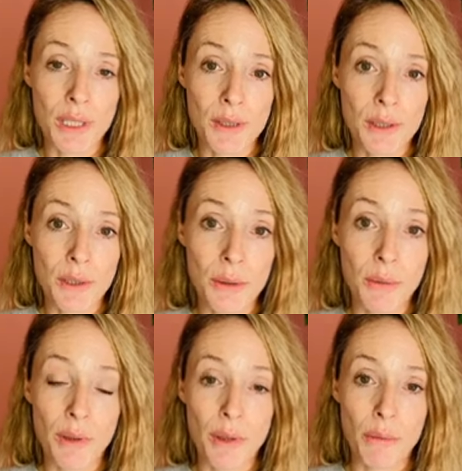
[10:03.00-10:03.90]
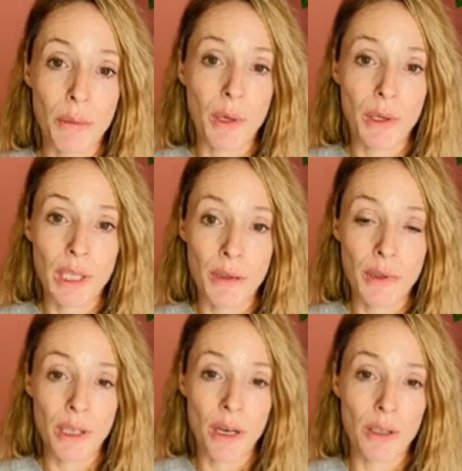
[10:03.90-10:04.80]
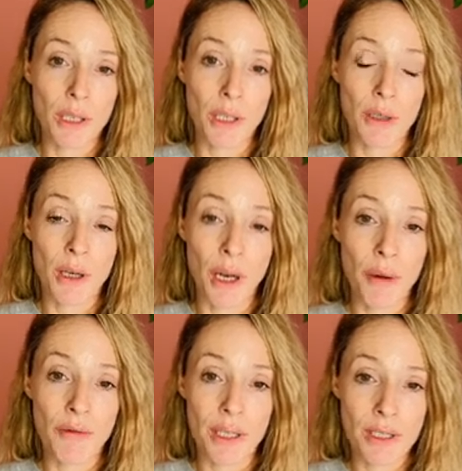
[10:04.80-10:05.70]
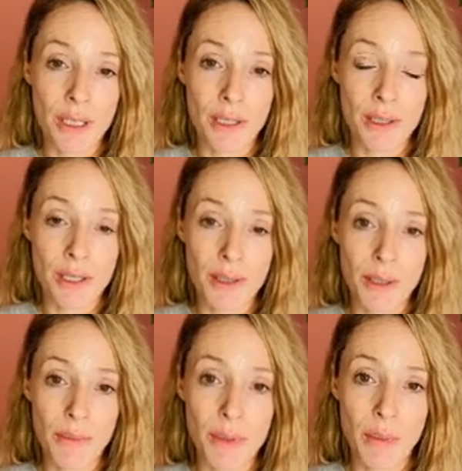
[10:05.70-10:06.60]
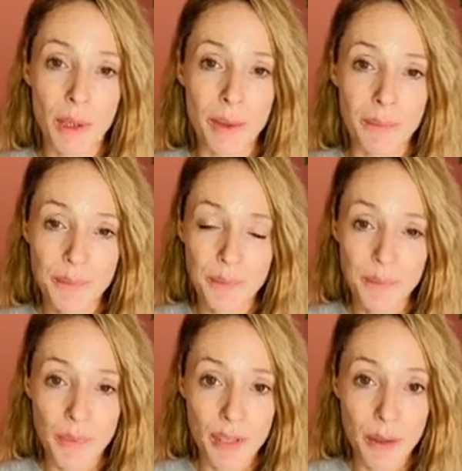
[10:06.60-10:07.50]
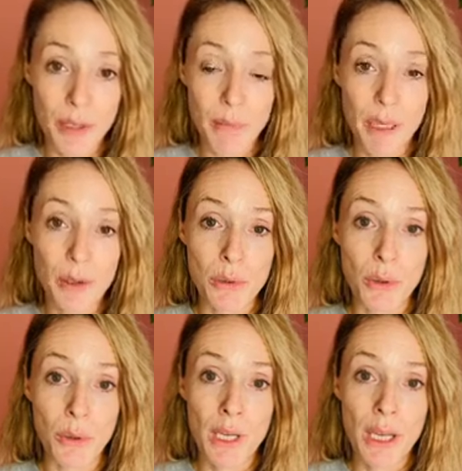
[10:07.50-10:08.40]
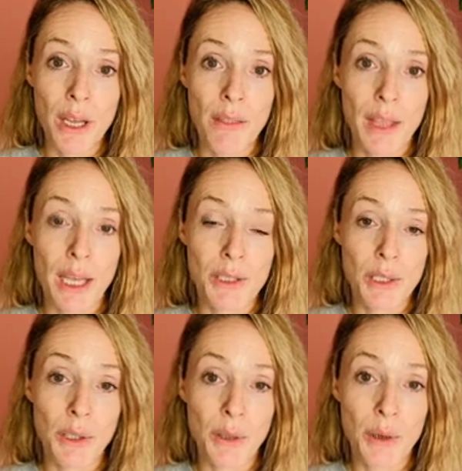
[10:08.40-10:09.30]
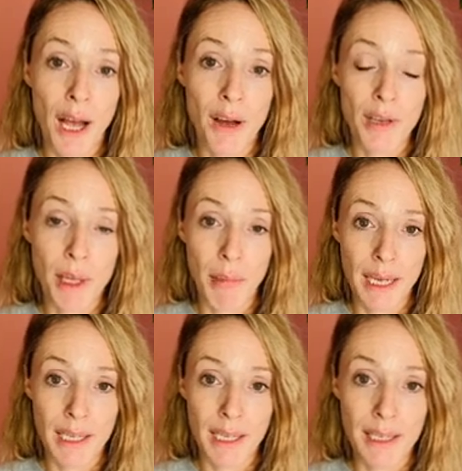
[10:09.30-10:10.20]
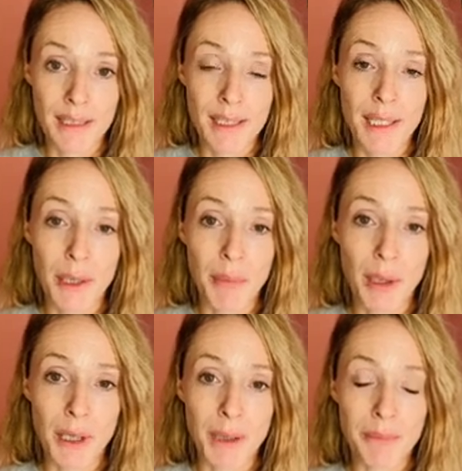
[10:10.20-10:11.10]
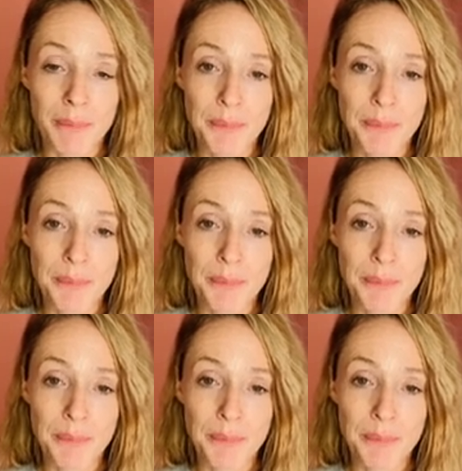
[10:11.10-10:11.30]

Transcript: It's to do with that we're working with the cardiovascular system as well. So just make sure that you have a blanket nearby.